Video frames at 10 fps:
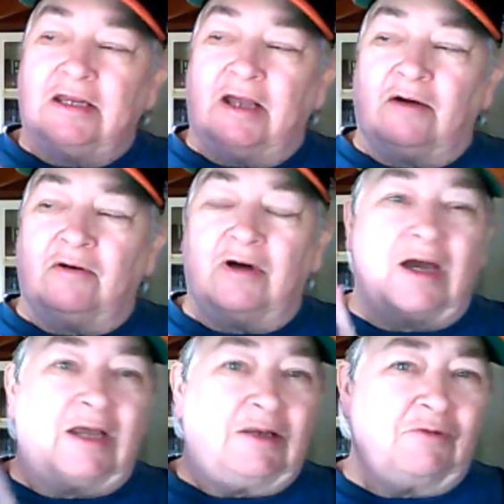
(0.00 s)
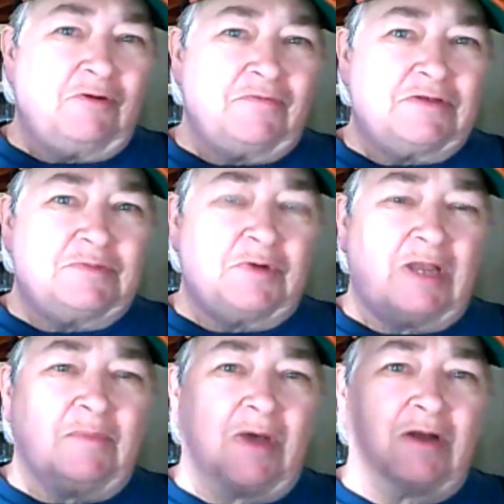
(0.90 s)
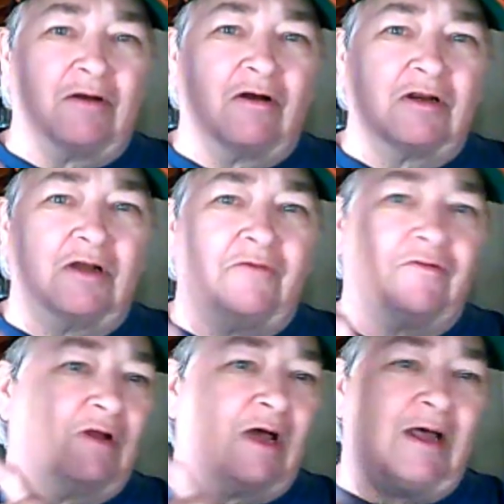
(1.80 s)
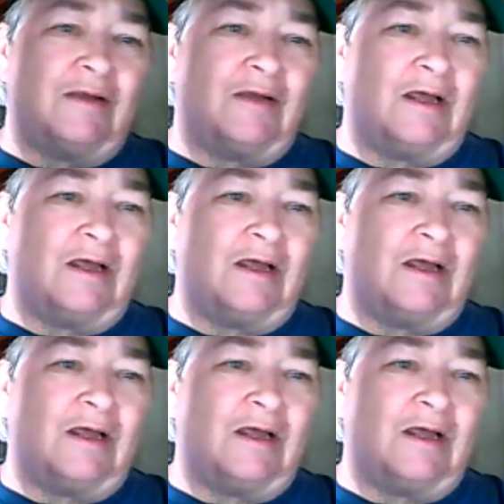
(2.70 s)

Now, I don't know if this book came out in hardcover or not.